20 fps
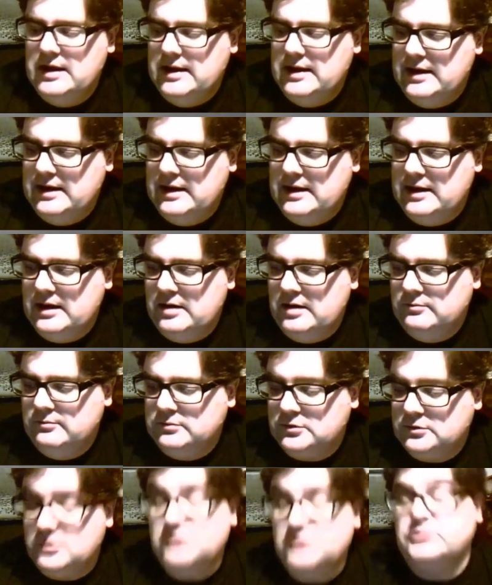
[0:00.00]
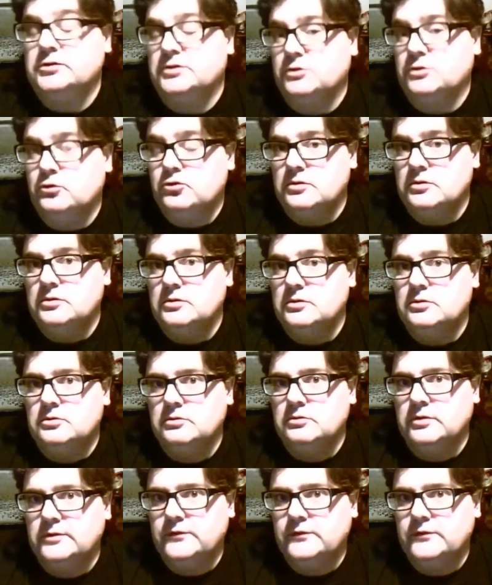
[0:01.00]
all the